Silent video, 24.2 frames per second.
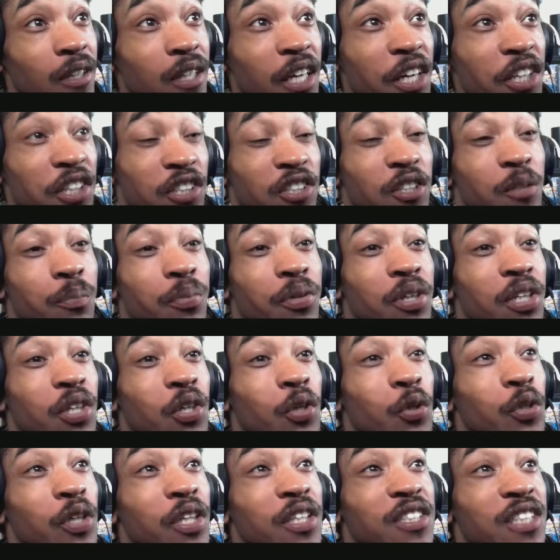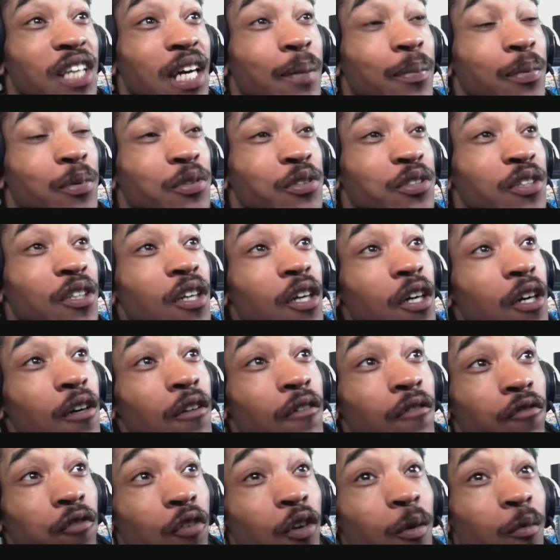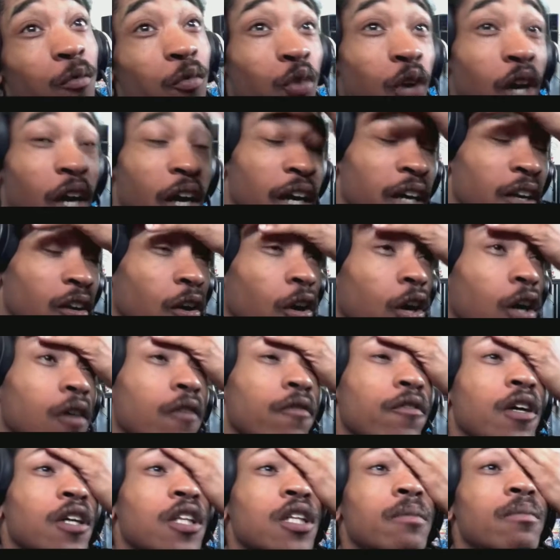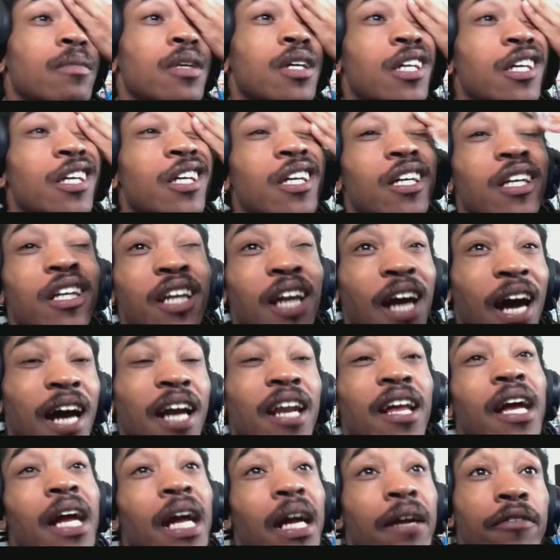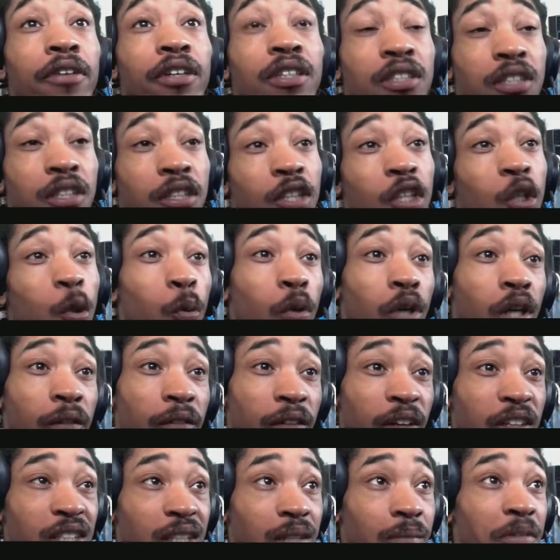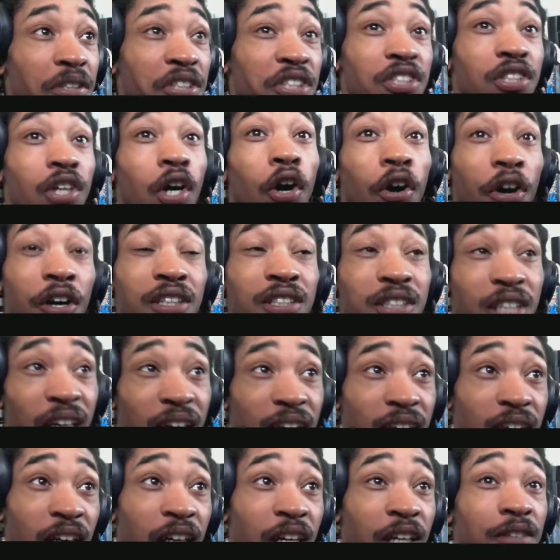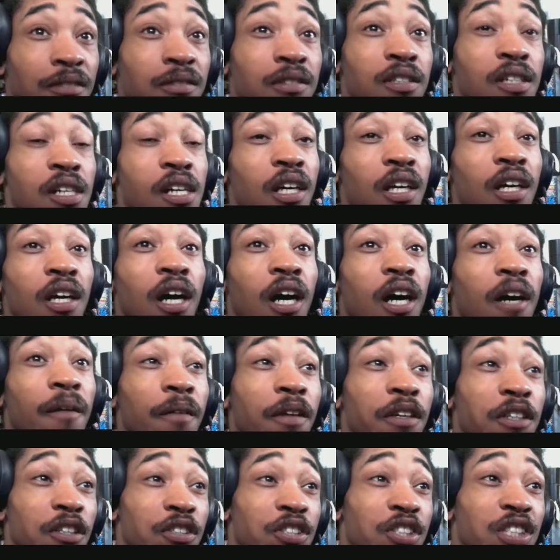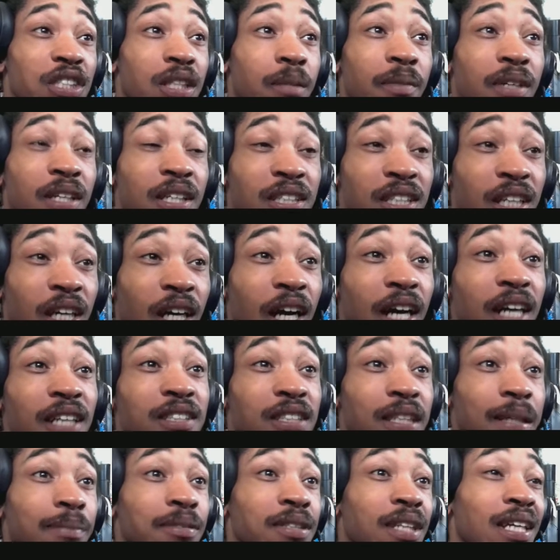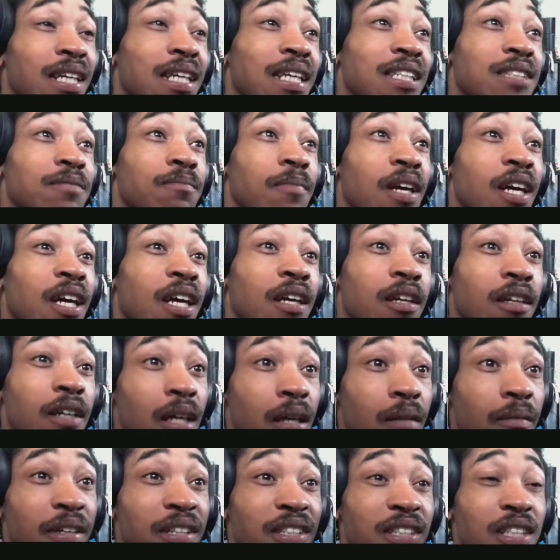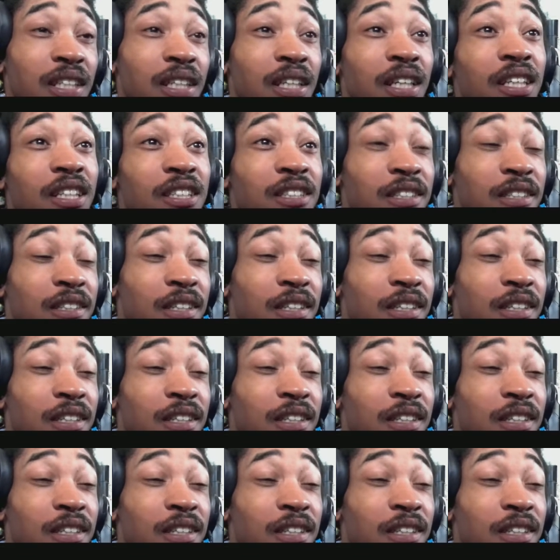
these are some pretty cool examples from Ryan Allfather Media. Not every single one of these images are takedowns. Um, these are just some of his concepts that he's made. Um, his his